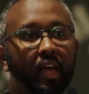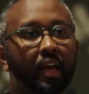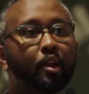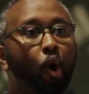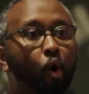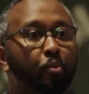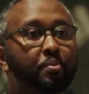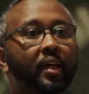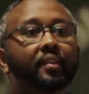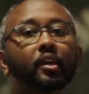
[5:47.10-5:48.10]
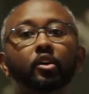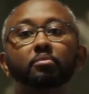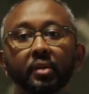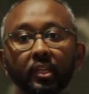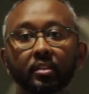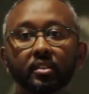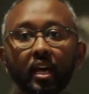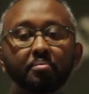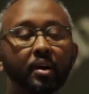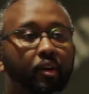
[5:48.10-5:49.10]
and hope that they could build
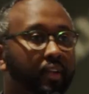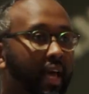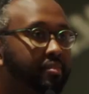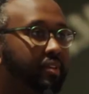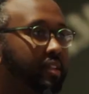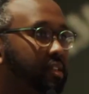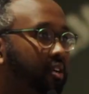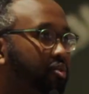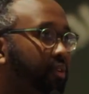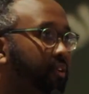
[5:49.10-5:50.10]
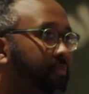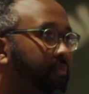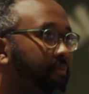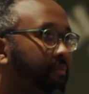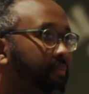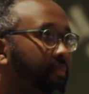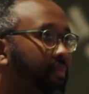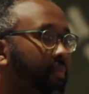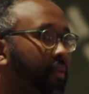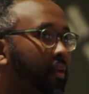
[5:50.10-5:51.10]
a better life in this country.
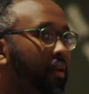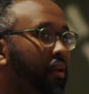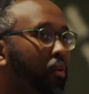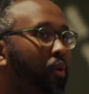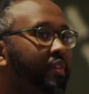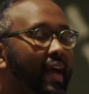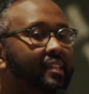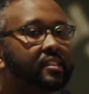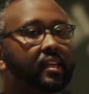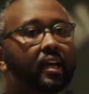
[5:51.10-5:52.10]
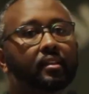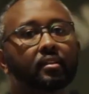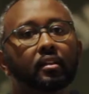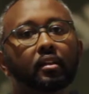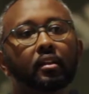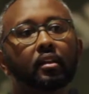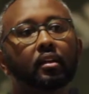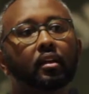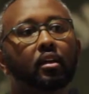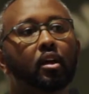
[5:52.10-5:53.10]
With that said,
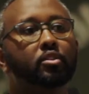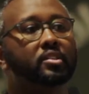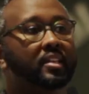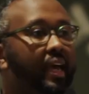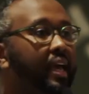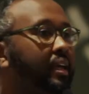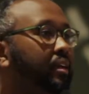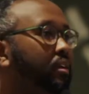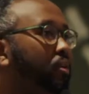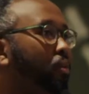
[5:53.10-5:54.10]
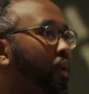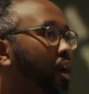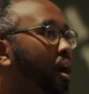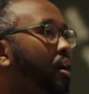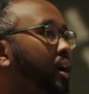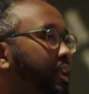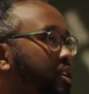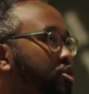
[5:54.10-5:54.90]
today we are at a